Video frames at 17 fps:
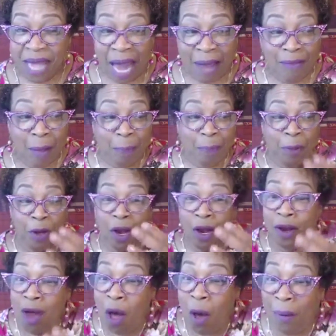I have to pull
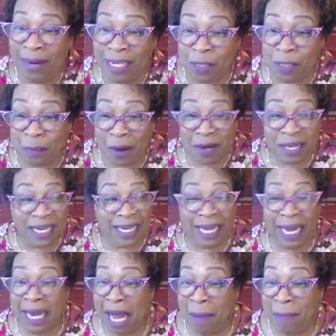on the Holy Spirit to
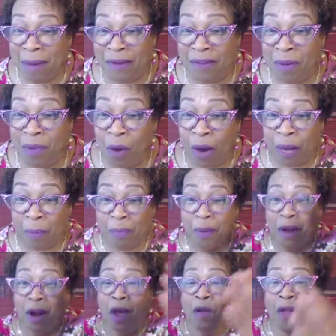get up every morning.
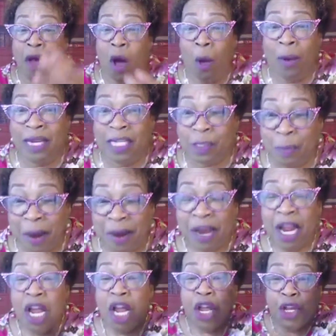Pull on the Holy
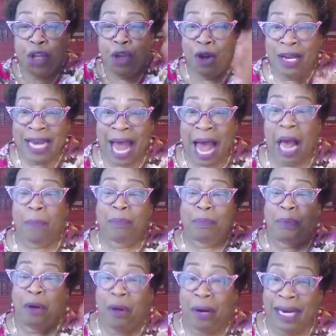Spirit. You're not
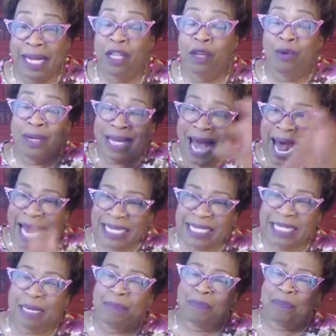pulling. You got
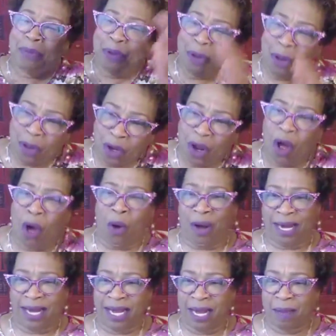to pull
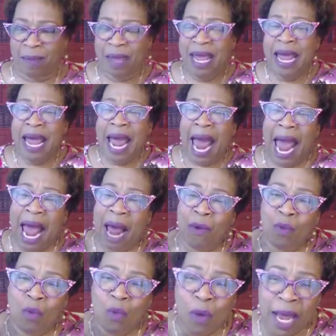on him.
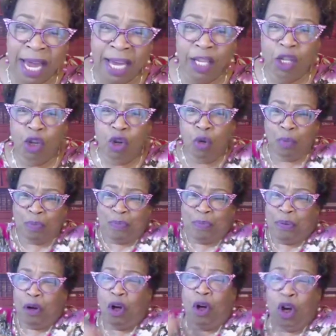And when you
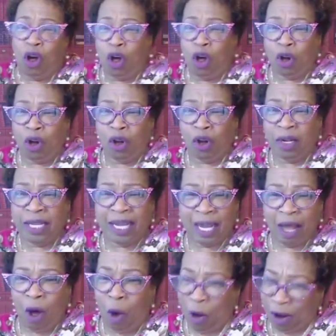pull
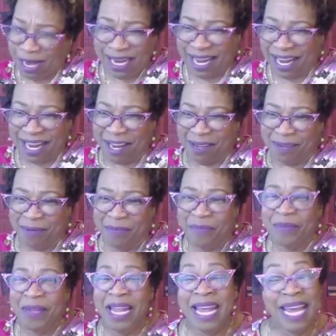on him,
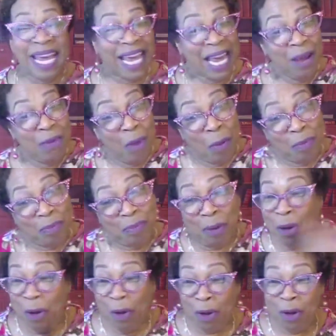he will
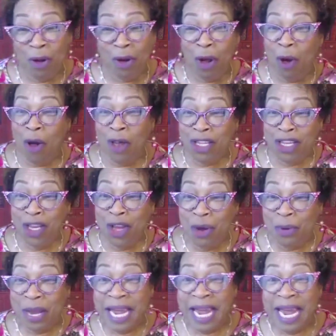pull on
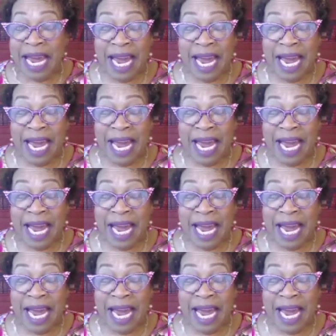you.